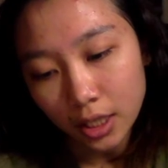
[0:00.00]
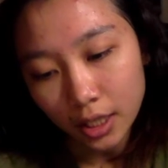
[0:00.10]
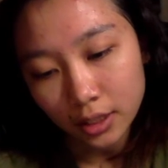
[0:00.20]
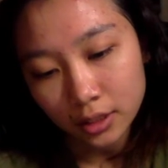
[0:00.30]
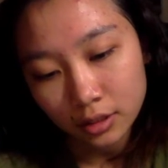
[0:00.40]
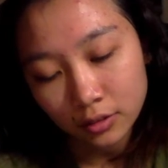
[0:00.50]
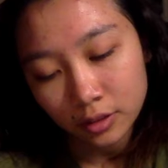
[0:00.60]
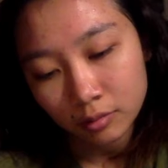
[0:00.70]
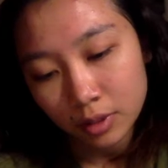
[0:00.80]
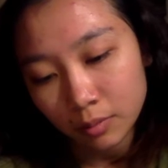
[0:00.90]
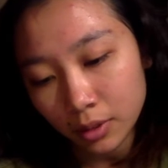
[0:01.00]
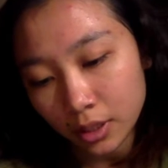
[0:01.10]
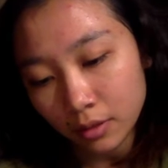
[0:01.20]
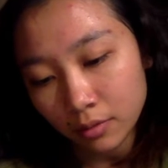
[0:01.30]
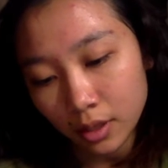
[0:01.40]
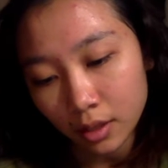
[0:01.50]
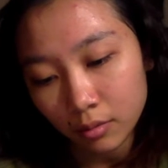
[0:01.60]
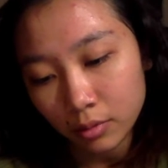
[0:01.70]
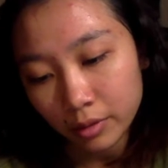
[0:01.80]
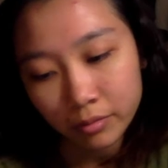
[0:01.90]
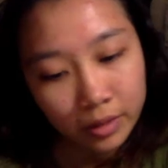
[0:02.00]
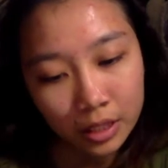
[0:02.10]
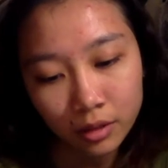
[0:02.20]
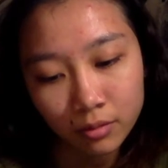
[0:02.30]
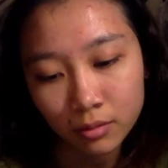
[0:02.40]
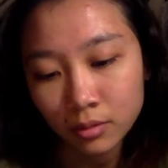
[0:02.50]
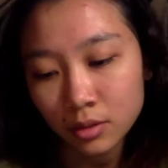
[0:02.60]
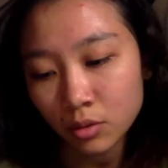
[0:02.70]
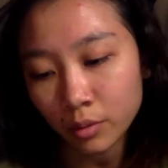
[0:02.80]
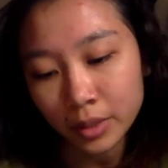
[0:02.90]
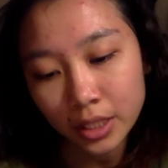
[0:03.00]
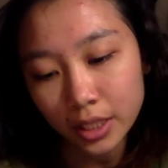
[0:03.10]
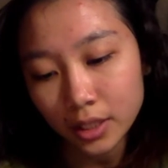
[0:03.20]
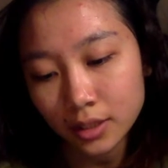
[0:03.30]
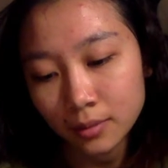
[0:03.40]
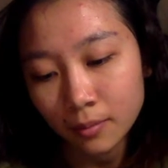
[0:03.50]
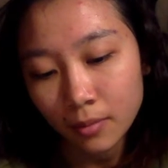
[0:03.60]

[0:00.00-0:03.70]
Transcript: I still firmly believe we read through stormy days